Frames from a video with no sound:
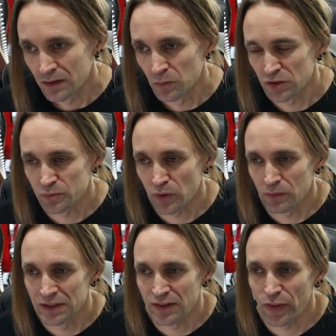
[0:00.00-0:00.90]
The most
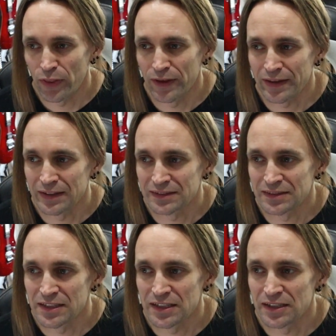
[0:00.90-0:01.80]
prominent thing
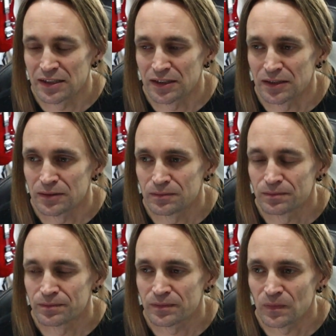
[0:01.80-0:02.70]
is the,
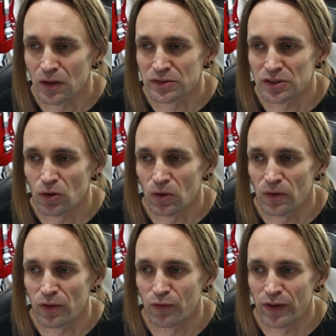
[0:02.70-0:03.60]
how is it
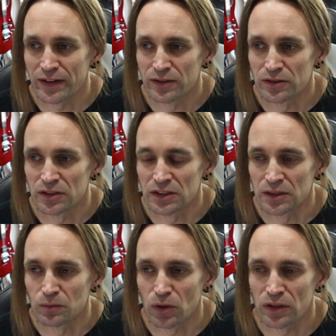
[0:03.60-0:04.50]
called? The
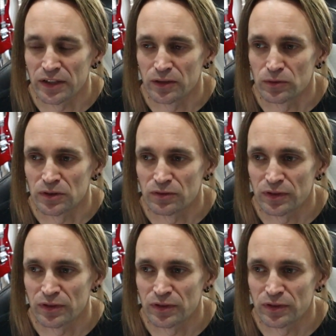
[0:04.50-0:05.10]
Fender modeling unit,